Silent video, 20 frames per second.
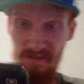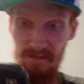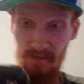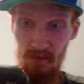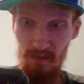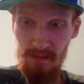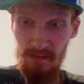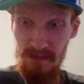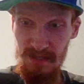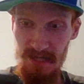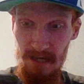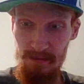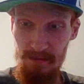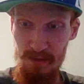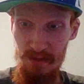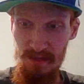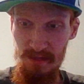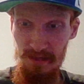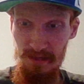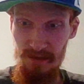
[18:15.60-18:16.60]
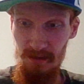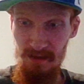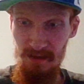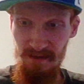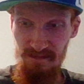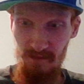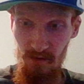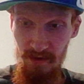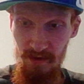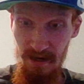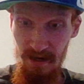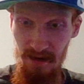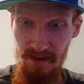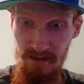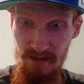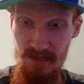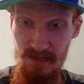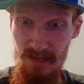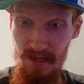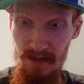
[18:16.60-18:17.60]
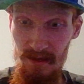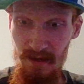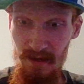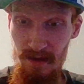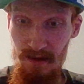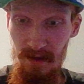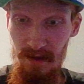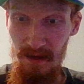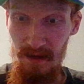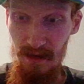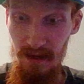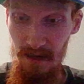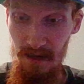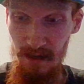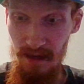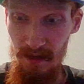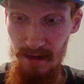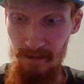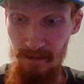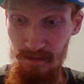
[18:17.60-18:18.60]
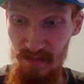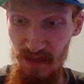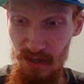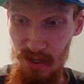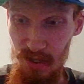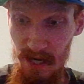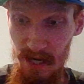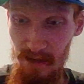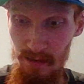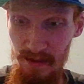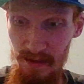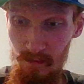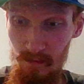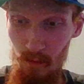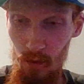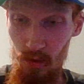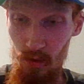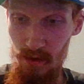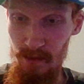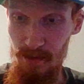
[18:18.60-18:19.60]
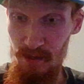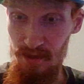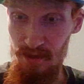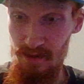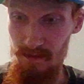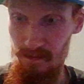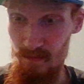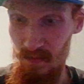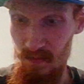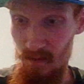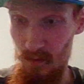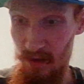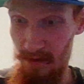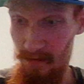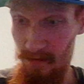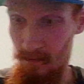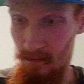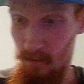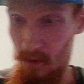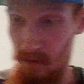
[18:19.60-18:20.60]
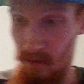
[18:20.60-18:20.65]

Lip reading: 4 receptions, 34 yards. Charlie Warner with 1